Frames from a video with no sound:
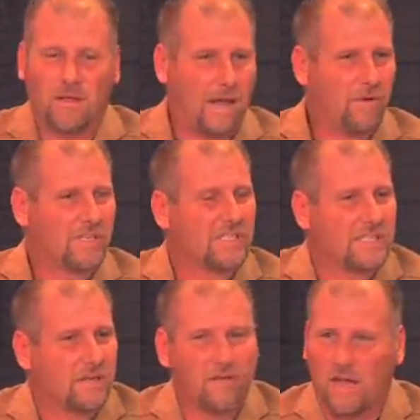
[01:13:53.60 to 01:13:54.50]
I would
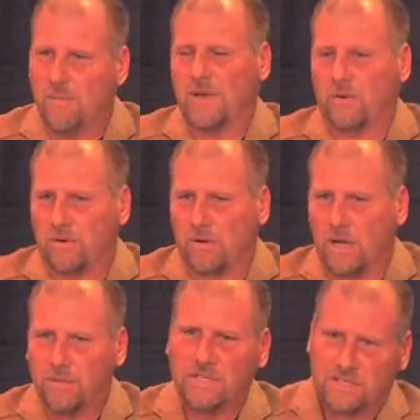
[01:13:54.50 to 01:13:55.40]
consider that a miracle.
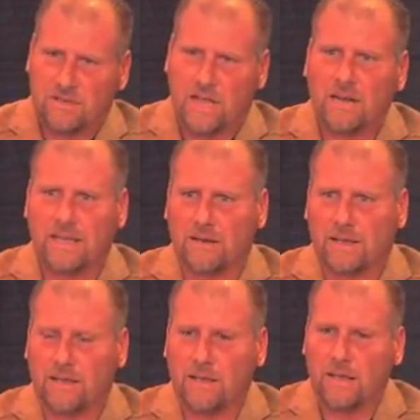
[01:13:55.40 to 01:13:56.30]
I would consider that a
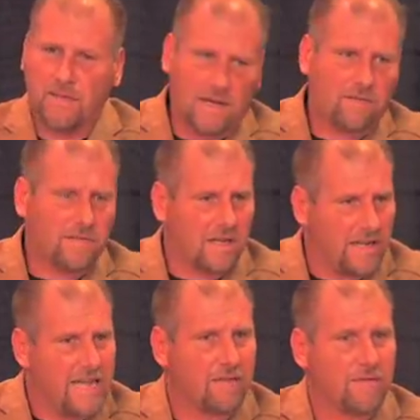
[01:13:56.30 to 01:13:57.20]
healing. And then if they
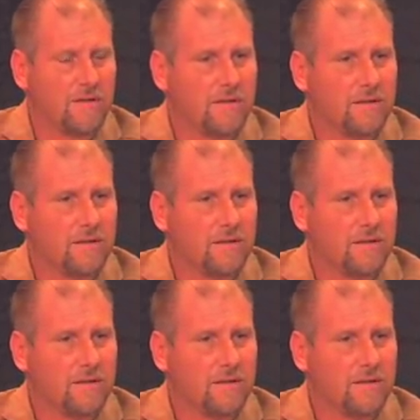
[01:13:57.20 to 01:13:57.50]
leave,